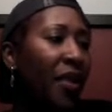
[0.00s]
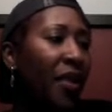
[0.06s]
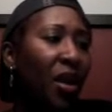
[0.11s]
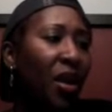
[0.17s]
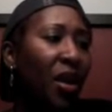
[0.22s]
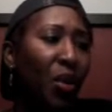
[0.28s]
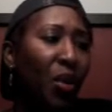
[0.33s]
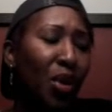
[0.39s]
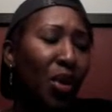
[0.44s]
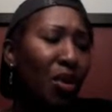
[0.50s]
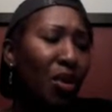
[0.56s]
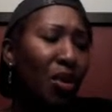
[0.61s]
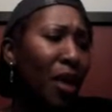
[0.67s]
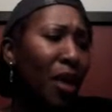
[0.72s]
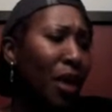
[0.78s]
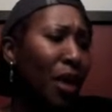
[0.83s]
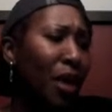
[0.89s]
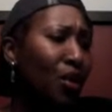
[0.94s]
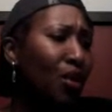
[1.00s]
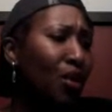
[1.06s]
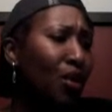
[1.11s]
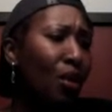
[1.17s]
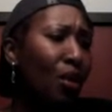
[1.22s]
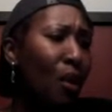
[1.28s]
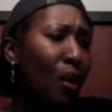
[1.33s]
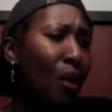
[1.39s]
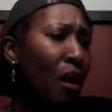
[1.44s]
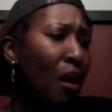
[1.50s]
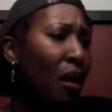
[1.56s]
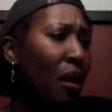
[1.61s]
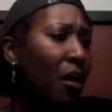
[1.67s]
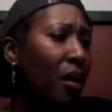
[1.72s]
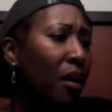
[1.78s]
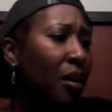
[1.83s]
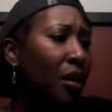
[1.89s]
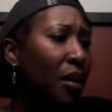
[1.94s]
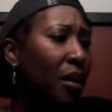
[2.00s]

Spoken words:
Thea was crying so hard,